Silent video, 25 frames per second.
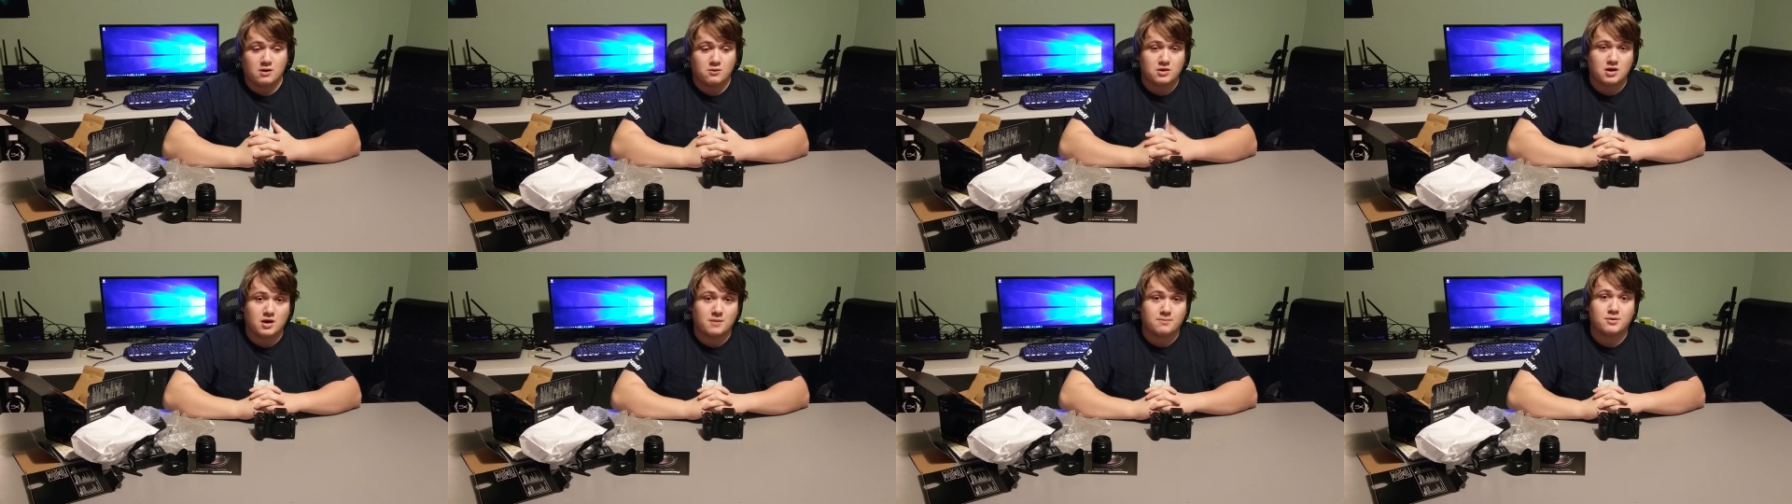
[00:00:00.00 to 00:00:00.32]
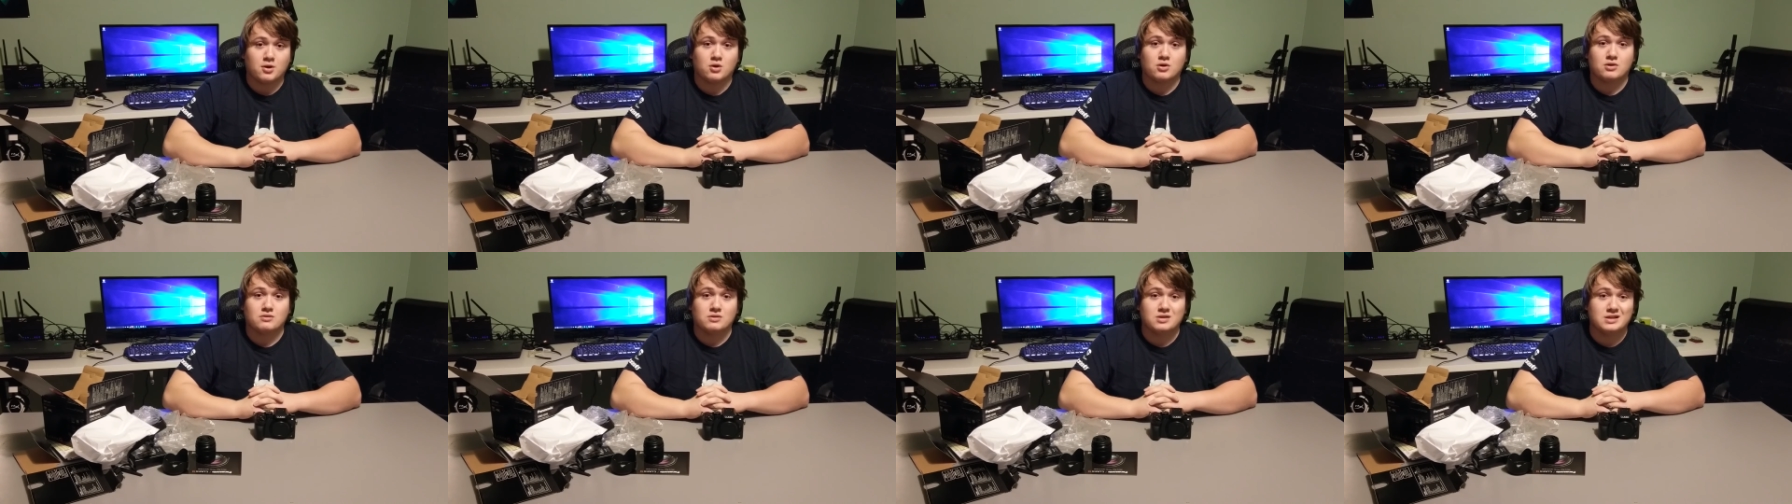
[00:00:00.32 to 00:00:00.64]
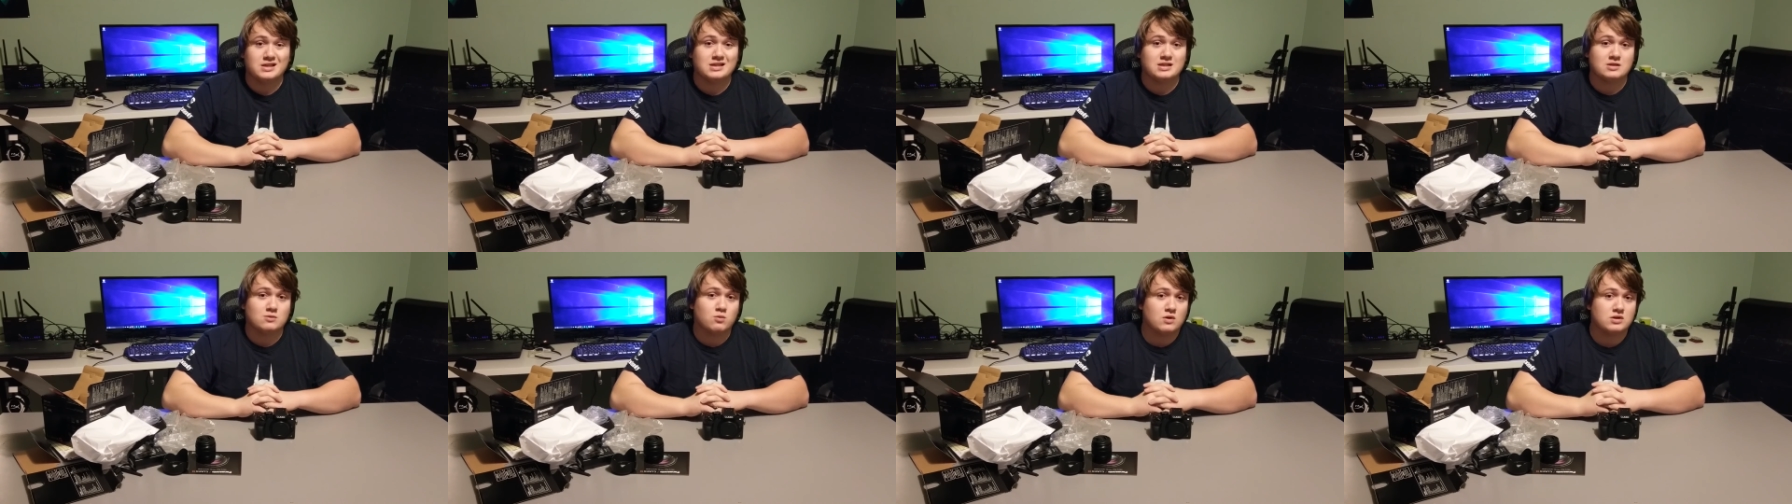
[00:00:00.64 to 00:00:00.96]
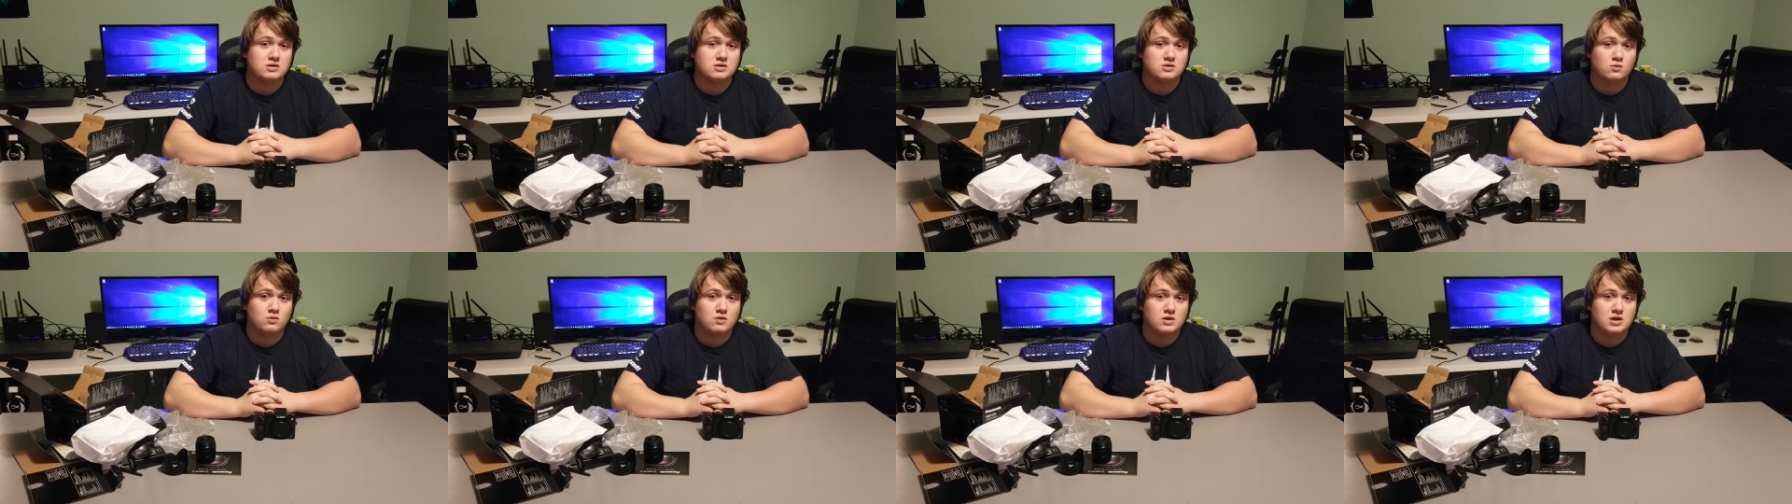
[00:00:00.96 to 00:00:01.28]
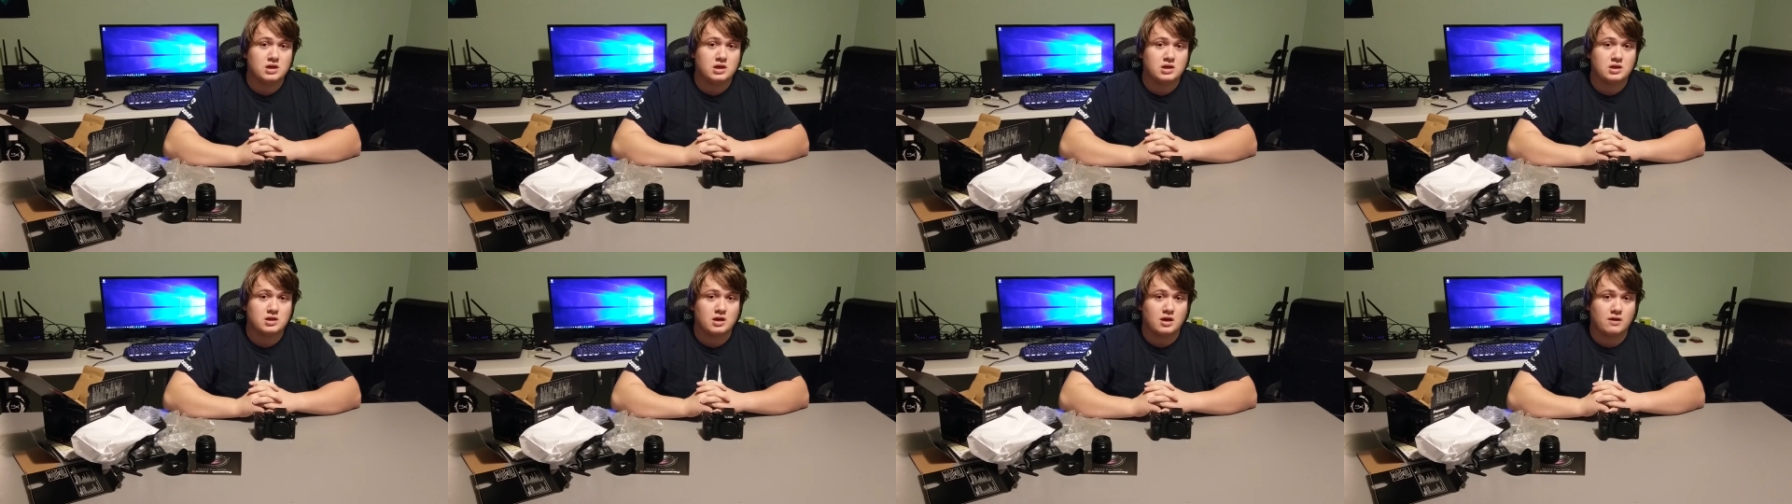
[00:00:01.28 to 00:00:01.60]
we upload at least once a
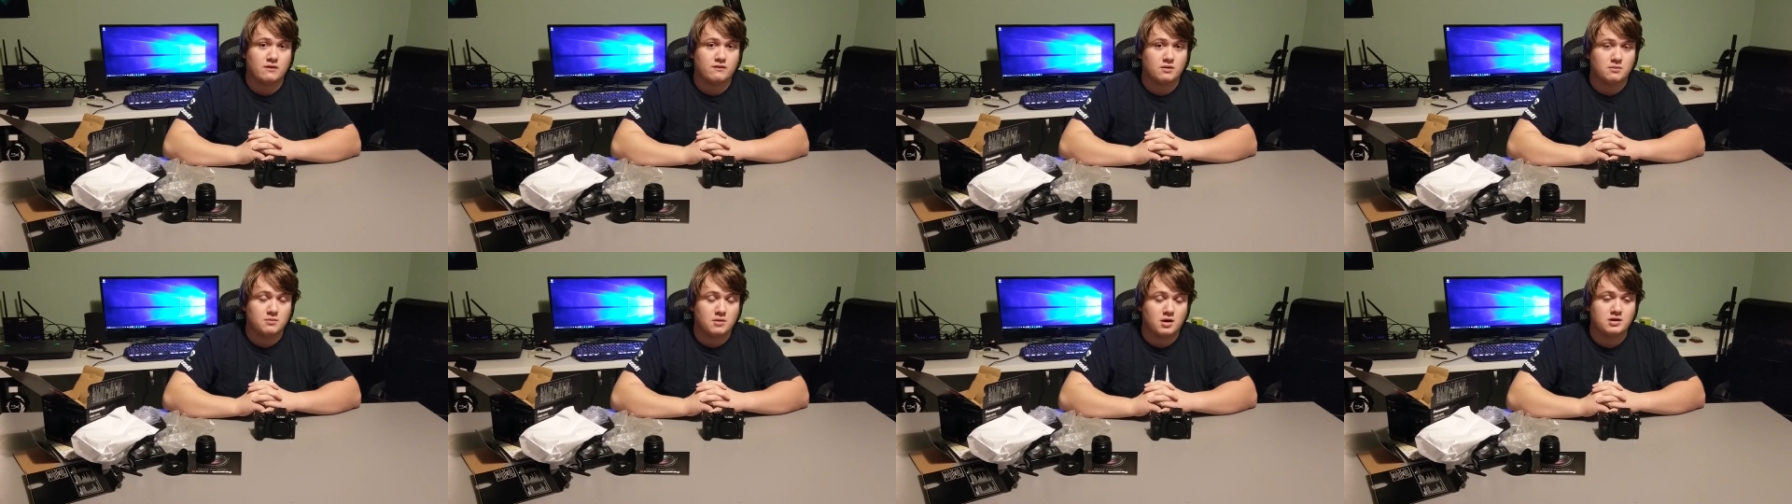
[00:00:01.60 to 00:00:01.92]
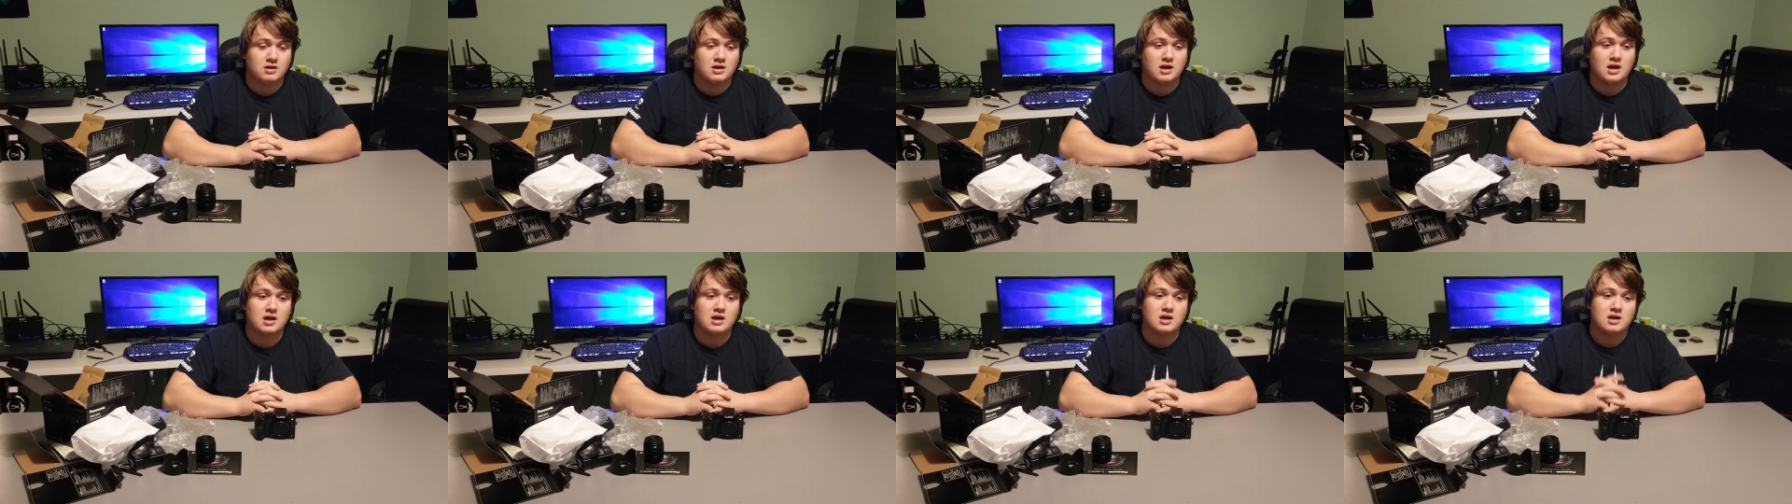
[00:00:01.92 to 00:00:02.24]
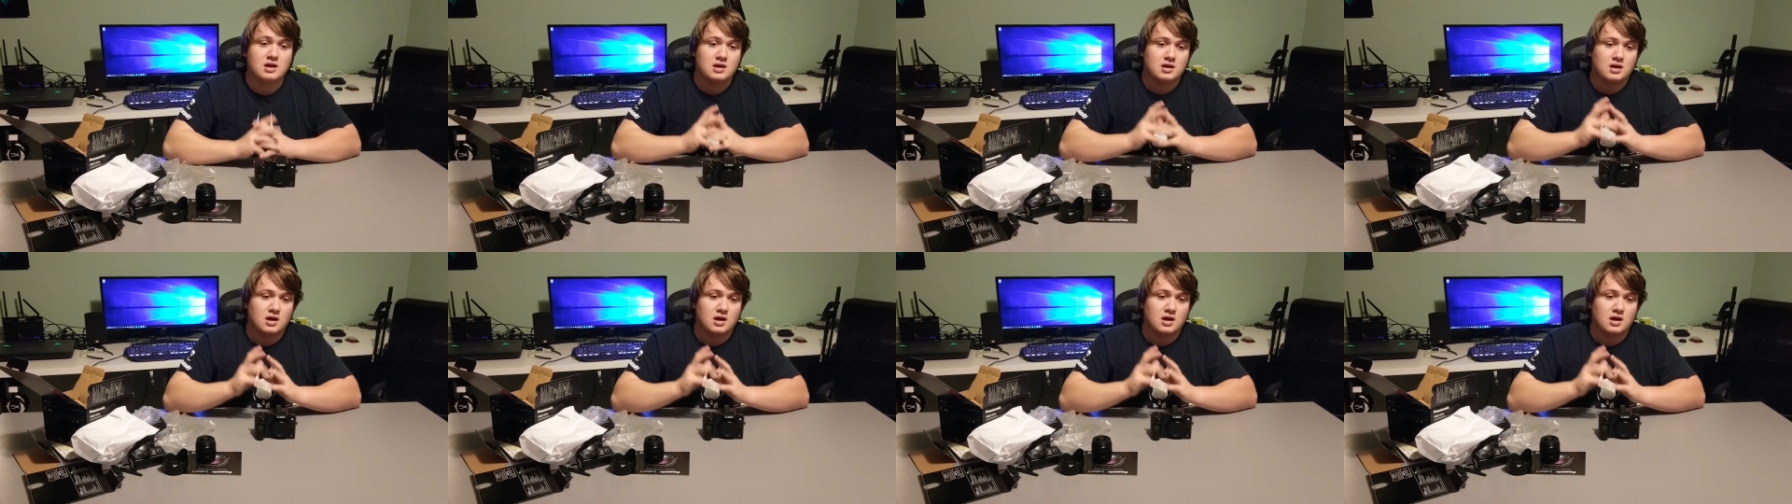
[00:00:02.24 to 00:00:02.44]
week, every Monday.